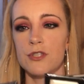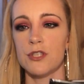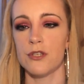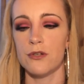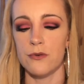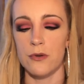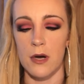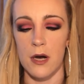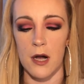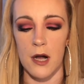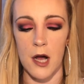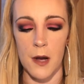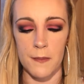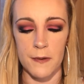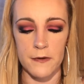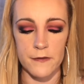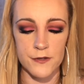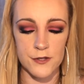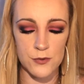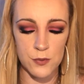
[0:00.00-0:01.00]
do a
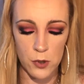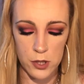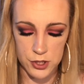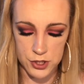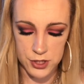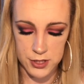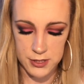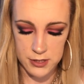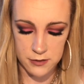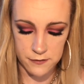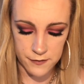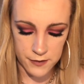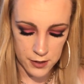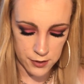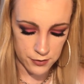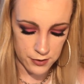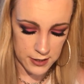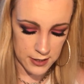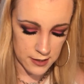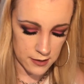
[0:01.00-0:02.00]
couple of swatches for
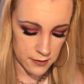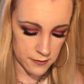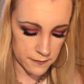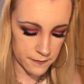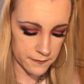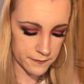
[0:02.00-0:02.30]
you now.